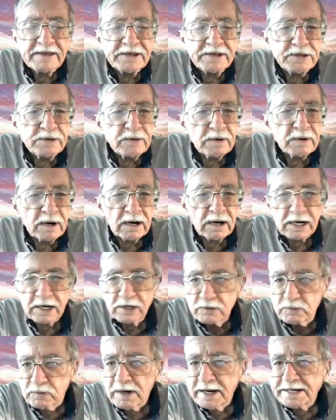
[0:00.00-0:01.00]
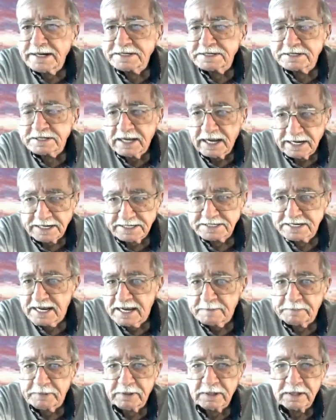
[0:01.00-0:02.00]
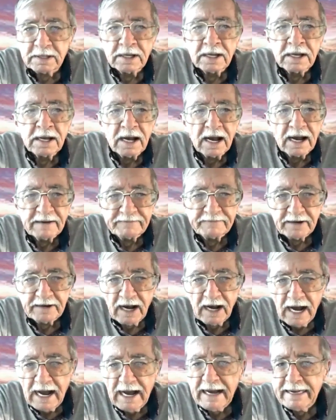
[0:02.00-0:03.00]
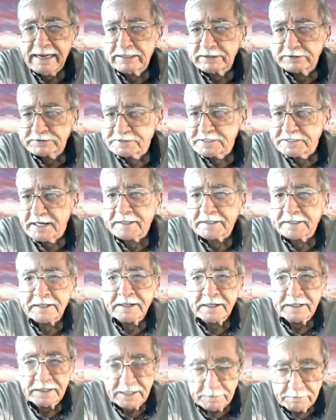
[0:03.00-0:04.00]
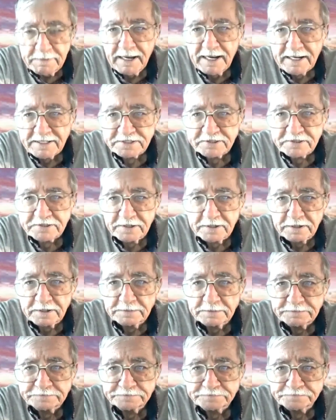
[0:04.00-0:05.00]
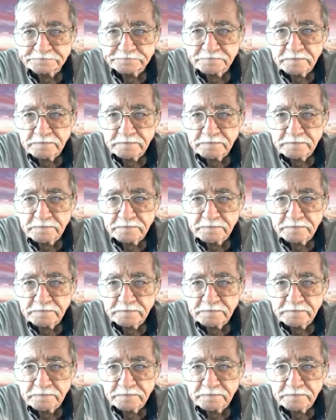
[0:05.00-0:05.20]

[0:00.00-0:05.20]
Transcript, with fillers: I think you are a great example of a Ohio Tech ambassador.